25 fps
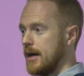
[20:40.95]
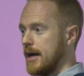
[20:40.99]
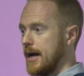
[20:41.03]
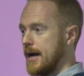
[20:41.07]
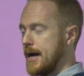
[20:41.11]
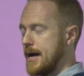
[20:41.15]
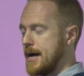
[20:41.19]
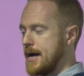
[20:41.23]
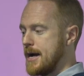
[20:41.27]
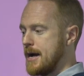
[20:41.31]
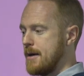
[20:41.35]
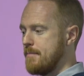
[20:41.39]

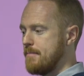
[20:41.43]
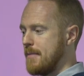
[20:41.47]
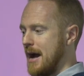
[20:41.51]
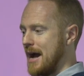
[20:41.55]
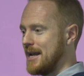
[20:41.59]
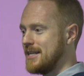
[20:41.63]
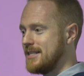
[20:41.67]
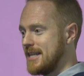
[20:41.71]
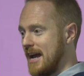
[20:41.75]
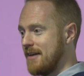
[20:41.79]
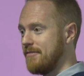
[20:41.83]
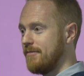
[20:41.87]

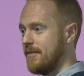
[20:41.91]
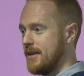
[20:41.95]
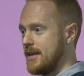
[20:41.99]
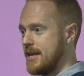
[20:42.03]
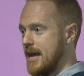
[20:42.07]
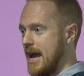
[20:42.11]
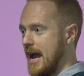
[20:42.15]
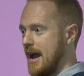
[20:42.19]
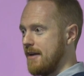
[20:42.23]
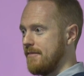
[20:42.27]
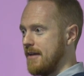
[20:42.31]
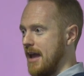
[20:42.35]
And
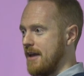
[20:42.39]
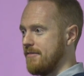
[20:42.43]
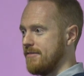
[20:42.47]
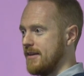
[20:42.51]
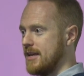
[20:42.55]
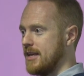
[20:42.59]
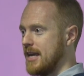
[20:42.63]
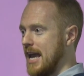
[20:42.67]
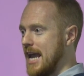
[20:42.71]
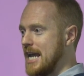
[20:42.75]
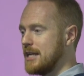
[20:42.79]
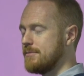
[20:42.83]
definitely, yeah, if
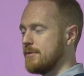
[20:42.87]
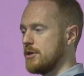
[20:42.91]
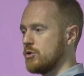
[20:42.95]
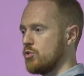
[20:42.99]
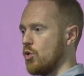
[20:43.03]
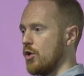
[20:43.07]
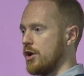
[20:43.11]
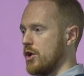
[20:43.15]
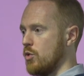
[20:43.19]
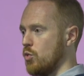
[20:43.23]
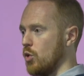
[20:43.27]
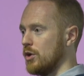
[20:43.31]
engagement
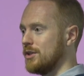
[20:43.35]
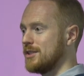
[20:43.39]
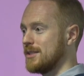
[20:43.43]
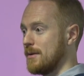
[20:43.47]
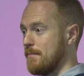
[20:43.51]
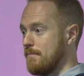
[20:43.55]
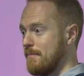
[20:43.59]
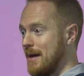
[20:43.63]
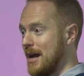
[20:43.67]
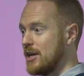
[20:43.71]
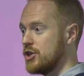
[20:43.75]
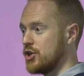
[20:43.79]
is what you want
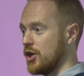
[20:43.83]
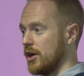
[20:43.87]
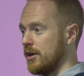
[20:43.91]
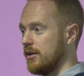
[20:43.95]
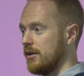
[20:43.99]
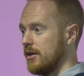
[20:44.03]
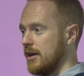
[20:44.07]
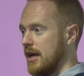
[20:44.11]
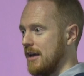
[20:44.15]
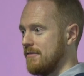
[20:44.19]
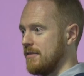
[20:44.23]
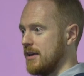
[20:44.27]
to
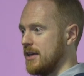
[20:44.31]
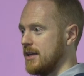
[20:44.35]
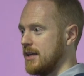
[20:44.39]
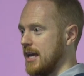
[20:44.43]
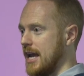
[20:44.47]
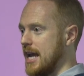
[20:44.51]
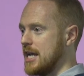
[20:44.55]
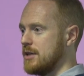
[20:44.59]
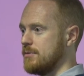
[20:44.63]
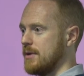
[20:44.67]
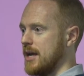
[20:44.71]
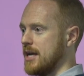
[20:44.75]
measure, if
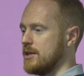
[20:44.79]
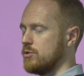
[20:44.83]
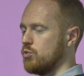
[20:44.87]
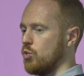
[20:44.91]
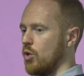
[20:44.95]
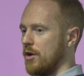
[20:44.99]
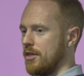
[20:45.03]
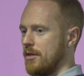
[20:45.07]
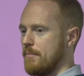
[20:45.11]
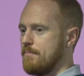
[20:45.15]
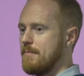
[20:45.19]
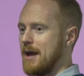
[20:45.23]
engagement is
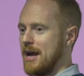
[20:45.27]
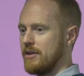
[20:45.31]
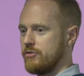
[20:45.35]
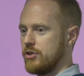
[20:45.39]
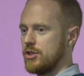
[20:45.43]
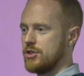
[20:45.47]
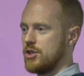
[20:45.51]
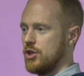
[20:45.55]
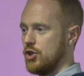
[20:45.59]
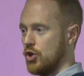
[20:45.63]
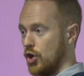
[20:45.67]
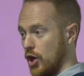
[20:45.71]
one of the
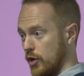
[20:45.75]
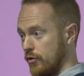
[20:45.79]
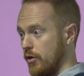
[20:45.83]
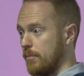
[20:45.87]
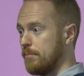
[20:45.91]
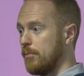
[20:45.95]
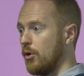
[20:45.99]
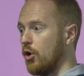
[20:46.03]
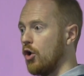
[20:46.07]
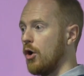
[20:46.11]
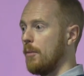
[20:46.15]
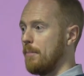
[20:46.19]
metrics that you're going to
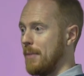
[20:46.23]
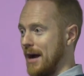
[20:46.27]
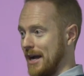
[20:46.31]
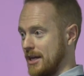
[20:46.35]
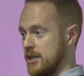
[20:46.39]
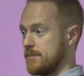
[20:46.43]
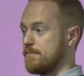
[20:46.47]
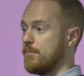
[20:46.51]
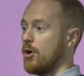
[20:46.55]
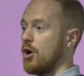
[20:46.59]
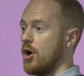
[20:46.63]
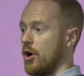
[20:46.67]
report
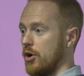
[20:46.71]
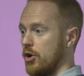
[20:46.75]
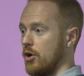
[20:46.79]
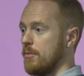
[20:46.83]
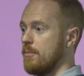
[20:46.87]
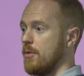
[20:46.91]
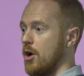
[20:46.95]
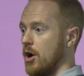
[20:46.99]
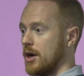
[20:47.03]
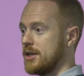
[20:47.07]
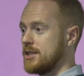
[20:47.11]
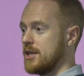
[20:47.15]
back as part of
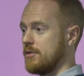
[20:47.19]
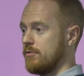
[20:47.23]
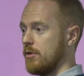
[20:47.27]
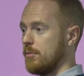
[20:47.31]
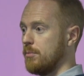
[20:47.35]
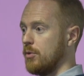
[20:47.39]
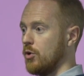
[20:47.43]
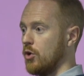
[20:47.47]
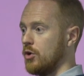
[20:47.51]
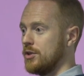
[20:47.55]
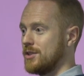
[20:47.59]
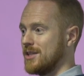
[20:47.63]
your marketing
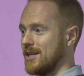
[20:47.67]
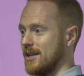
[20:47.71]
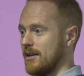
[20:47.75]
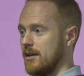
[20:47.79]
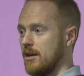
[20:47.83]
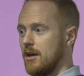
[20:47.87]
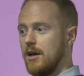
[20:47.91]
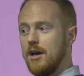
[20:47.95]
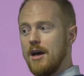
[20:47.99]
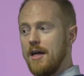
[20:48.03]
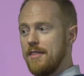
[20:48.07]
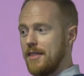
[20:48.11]

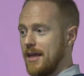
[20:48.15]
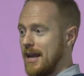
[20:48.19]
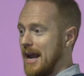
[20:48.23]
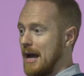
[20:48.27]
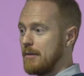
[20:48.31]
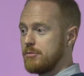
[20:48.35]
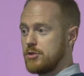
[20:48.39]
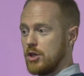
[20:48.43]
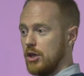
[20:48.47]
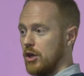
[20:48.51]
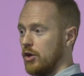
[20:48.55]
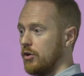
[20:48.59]
reporting, then
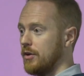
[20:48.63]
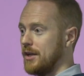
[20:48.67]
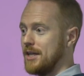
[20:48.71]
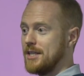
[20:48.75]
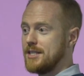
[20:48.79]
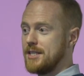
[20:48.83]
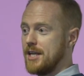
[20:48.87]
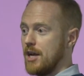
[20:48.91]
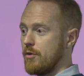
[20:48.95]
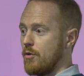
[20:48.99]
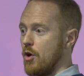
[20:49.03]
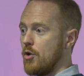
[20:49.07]
absolutely
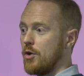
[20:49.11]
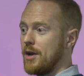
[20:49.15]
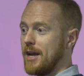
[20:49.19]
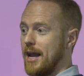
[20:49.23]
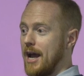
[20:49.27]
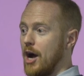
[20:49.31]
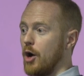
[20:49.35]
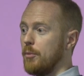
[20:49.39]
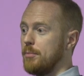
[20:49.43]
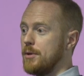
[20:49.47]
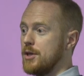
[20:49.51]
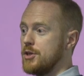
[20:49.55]
CRO
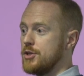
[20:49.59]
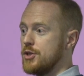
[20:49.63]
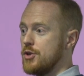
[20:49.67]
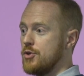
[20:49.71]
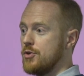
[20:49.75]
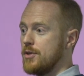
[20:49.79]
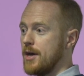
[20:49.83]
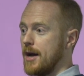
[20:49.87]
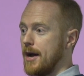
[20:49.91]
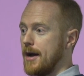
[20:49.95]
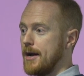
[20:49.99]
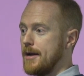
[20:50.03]
can help you
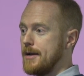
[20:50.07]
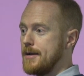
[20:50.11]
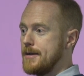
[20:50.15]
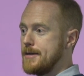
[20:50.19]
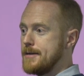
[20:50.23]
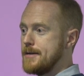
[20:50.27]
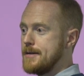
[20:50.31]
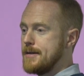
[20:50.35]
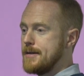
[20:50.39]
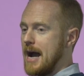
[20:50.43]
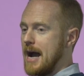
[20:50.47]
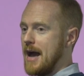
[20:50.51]
do that.
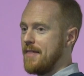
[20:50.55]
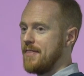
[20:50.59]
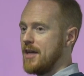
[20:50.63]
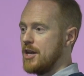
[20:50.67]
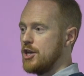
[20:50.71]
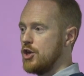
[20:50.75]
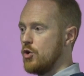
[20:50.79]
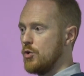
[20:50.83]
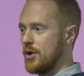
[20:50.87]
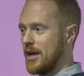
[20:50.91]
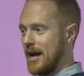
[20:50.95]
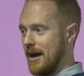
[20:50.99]
And
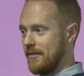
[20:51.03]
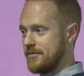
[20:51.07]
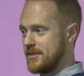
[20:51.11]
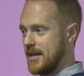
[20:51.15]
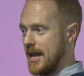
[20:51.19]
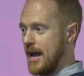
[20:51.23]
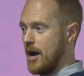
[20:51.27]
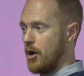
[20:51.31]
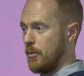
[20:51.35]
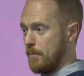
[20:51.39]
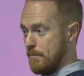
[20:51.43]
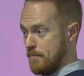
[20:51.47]
then you would have
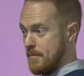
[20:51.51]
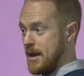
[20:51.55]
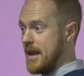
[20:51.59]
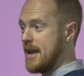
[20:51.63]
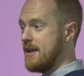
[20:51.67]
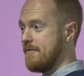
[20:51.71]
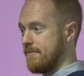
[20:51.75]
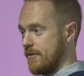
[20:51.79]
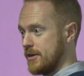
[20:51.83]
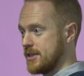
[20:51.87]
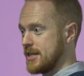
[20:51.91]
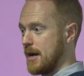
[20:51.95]
to help
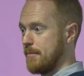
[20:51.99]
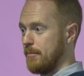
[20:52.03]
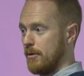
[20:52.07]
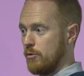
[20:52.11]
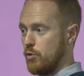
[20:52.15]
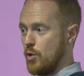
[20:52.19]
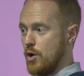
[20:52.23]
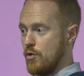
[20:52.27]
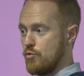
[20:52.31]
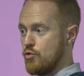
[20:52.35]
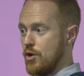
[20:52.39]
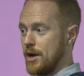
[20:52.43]
me, for example,
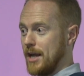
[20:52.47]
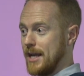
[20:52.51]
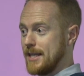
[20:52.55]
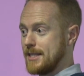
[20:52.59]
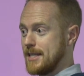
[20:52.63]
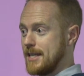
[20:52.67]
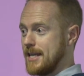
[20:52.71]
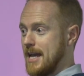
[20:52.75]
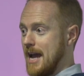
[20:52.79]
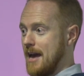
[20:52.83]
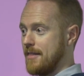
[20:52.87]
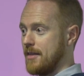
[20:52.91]
if we were running
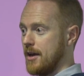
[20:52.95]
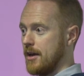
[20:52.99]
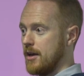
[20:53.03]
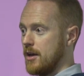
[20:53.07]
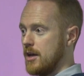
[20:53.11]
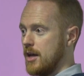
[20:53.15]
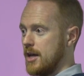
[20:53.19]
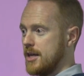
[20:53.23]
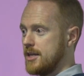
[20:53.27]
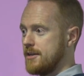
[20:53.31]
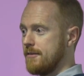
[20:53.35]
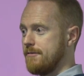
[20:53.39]
it together,
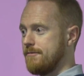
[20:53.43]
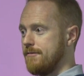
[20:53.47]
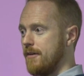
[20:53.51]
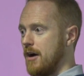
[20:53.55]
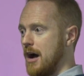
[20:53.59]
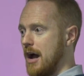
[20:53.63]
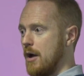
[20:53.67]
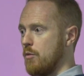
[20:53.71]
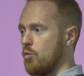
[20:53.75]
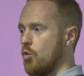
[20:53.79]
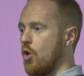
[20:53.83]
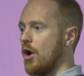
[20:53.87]

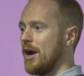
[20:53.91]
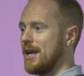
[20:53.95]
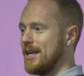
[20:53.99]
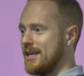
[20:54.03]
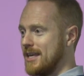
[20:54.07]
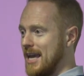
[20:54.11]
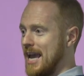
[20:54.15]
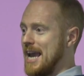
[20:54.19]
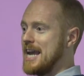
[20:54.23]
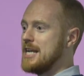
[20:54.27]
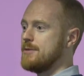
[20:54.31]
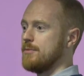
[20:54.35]
define what
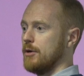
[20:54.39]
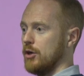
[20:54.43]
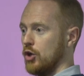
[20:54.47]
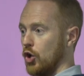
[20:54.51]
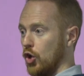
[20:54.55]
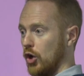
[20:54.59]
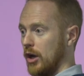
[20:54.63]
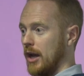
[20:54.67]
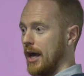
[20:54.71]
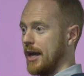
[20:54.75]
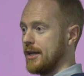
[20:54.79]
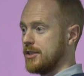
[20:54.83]
engagement
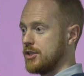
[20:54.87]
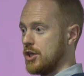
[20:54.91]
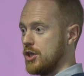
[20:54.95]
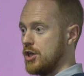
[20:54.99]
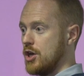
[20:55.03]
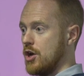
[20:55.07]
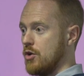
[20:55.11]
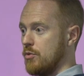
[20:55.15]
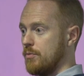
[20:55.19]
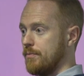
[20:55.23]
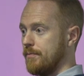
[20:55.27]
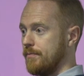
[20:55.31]
looked like to
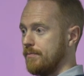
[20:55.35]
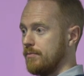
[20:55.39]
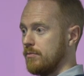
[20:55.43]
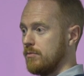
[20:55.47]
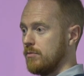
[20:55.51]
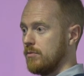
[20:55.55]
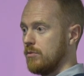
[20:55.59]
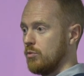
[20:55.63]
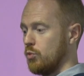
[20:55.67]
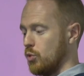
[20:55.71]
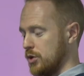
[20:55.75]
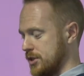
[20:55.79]
you.
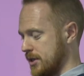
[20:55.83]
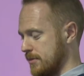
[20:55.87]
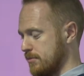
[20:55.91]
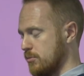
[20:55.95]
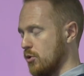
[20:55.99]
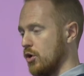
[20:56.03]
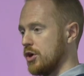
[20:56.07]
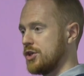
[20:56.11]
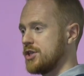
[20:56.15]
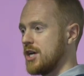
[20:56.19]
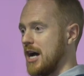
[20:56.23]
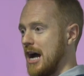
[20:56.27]
Was it
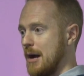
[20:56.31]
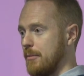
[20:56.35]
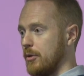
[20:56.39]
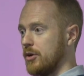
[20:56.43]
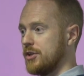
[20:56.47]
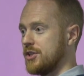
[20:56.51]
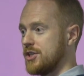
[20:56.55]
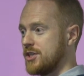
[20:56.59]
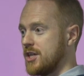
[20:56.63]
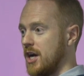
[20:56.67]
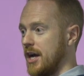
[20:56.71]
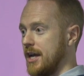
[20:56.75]
more time
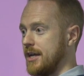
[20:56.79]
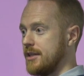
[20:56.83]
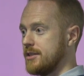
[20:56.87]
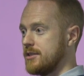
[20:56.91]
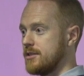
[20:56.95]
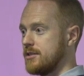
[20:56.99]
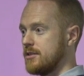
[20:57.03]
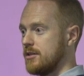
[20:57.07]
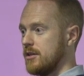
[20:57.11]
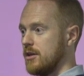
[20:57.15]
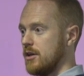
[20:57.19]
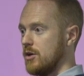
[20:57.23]
on
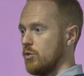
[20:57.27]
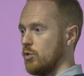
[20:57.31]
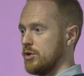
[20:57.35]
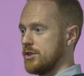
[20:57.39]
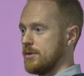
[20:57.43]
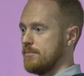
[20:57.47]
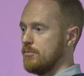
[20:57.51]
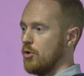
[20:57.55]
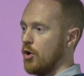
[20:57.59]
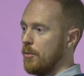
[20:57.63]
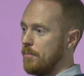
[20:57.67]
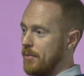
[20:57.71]
site?
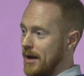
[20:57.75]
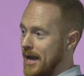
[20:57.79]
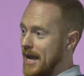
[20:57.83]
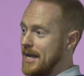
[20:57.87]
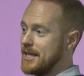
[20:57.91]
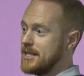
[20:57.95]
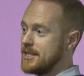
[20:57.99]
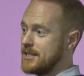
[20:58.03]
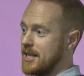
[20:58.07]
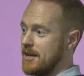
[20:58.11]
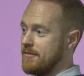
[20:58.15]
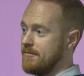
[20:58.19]
Was it more
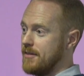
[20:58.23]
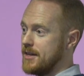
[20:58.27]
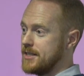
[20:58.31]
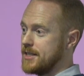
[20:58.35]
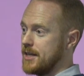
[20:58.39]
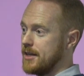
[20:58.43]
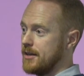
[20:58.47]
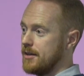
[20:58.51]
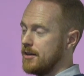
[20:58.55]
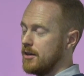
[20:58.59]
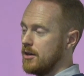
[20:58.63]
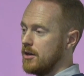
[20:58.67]
pages they
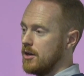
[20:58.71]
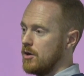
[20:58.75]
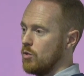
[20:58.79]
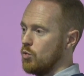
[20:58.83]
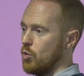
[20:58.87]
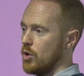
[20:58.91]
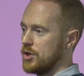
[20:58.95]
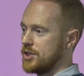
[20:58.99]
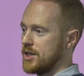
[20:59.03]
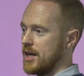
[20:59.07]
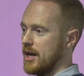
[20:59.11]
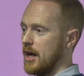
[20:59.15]
visit?
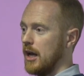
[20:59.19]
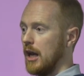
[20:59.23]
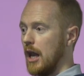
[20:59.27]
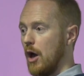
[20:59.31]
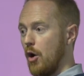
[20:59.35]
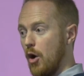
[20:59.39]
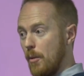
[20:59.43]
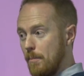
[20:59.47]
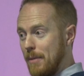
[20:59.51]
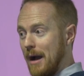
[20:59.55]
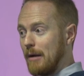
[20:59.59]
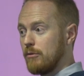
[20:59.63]
Was it a
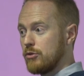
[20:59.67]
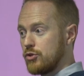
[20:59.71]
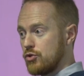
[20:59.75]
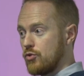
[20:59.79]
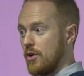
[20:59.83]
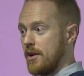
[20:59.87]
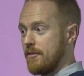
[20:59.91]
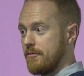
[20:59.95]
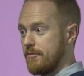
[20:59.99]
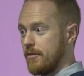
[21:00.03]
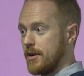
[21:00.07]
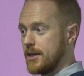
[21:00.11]
lower
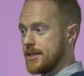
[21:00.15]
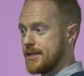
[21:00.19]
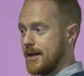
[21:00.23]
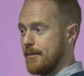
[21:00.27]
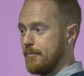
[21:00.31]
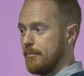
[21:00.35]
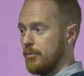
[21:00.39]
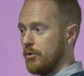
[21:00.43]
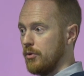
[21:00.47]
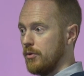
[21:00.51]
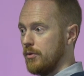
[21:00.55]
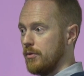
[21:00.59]
bounce rate, for
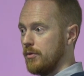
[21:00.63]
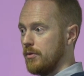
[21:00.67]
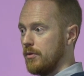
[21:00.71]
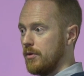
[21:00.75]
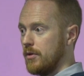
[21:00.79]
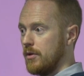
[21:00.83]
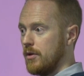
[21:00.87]
example?